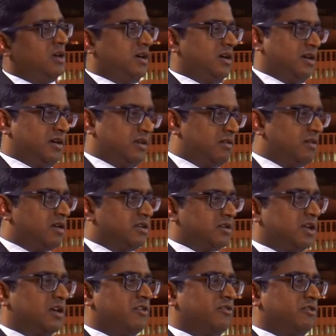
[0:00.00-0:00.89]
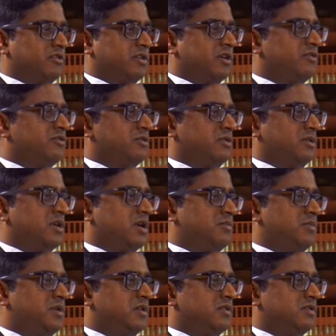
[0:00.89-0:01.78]
and get yourself to an
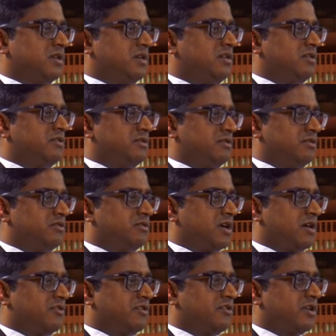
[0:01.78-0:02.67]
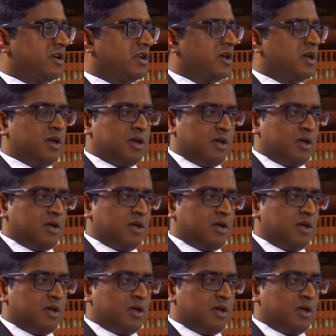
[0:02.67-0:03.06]
IP attorney to have a chat.